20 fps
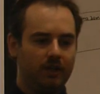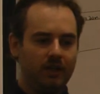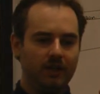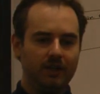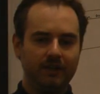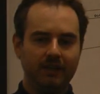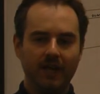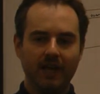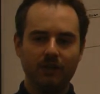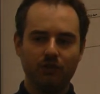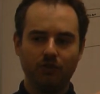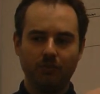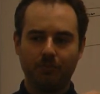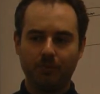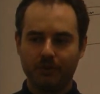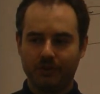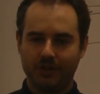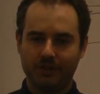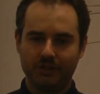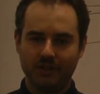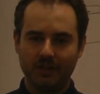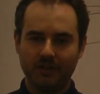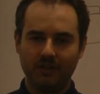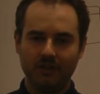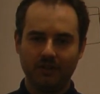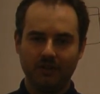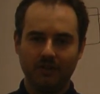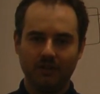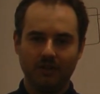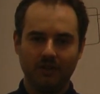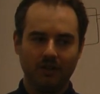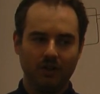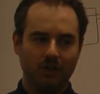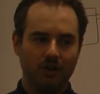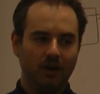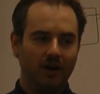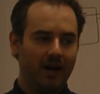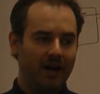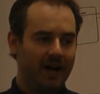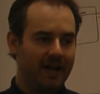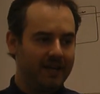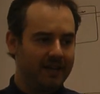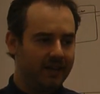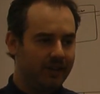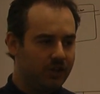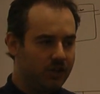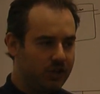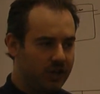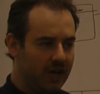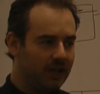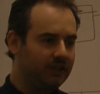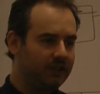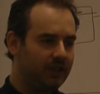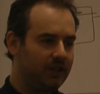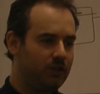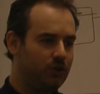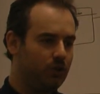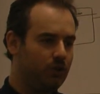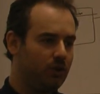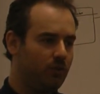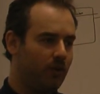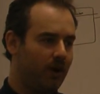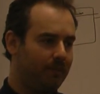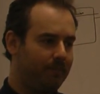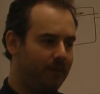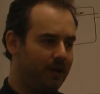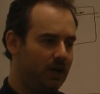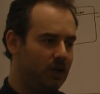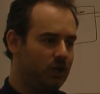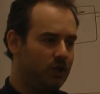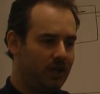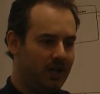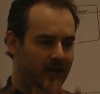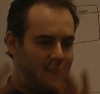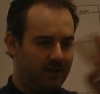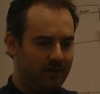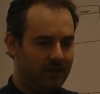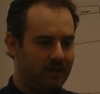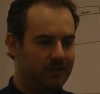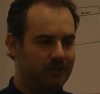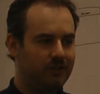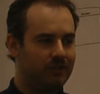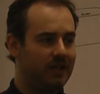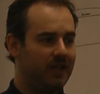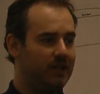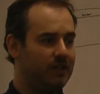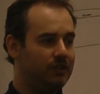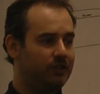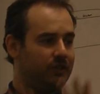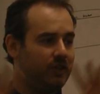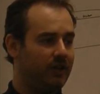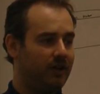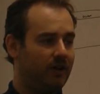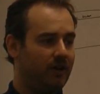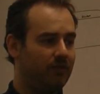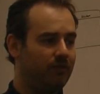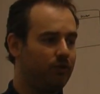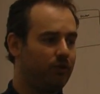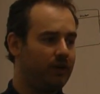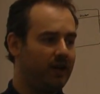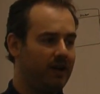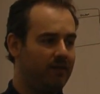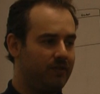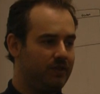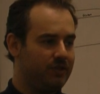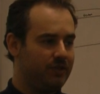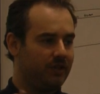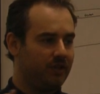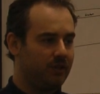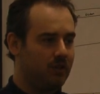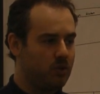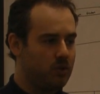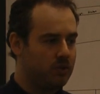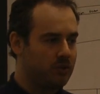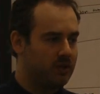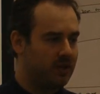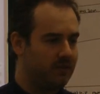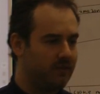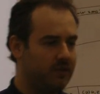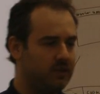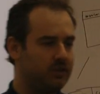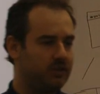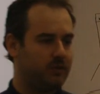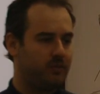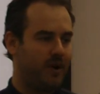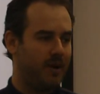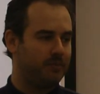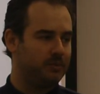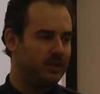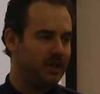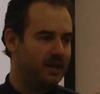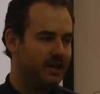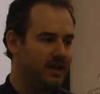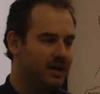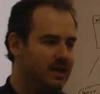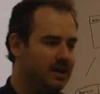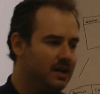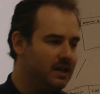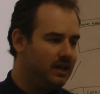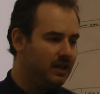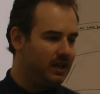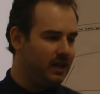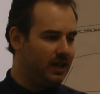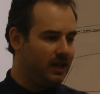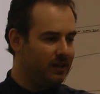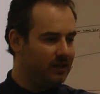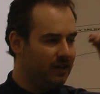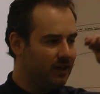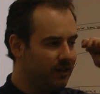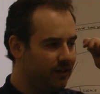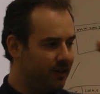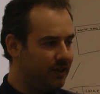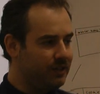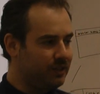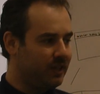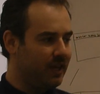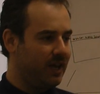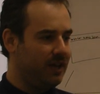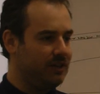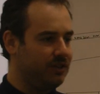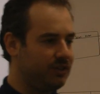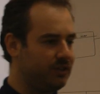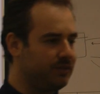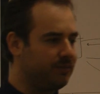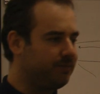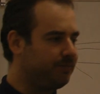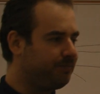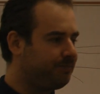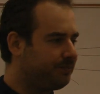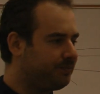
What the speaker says: in case of persistent, I inject it into the web page and it stays there for every single user that visits the website. In this case,